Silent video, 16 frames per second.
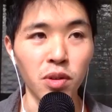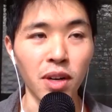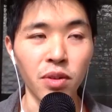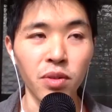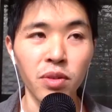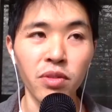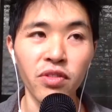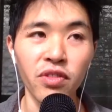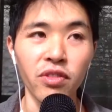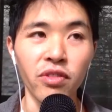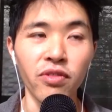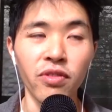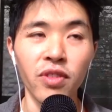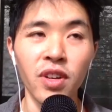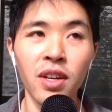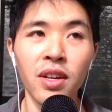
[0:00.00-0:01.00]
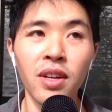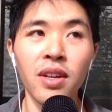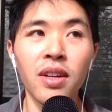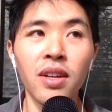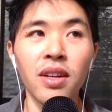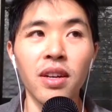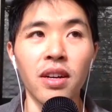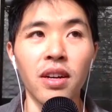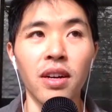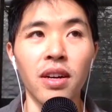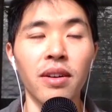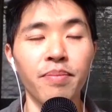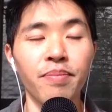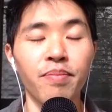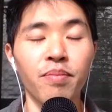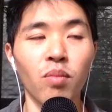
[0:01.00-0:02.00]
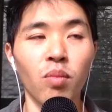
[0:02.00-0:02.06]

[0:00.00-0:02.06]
I don't know if you've um,